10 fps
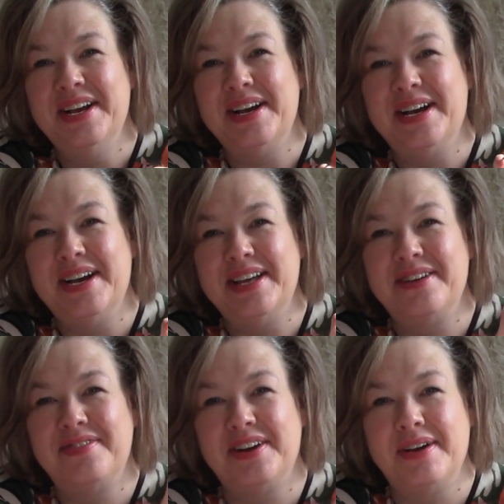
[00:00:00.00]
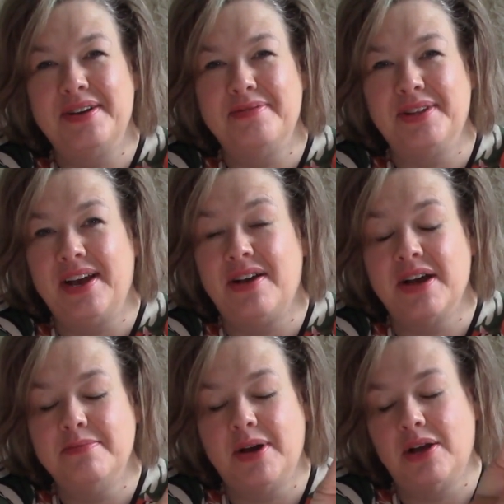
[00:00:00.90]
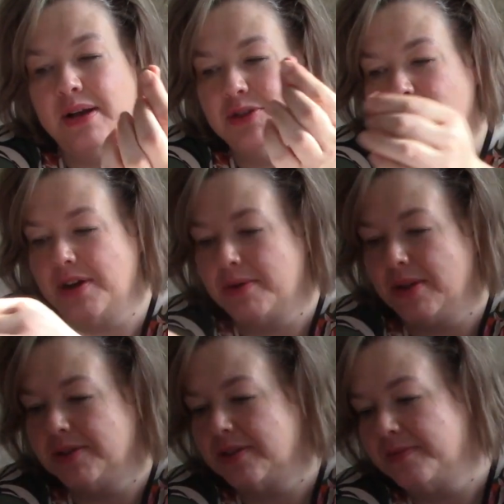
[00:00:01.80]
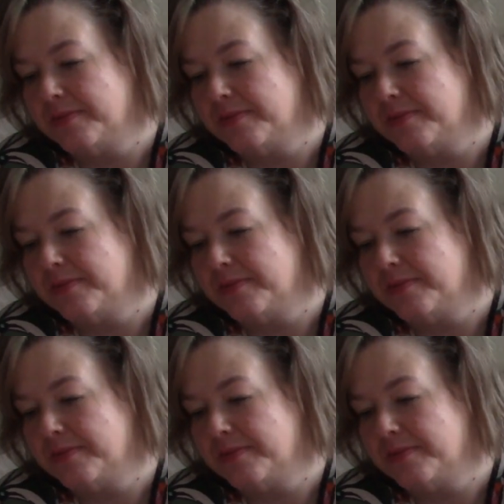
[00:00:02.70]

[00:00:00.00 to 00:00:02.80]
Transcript: They're very round and rolly. I'll come show you up close.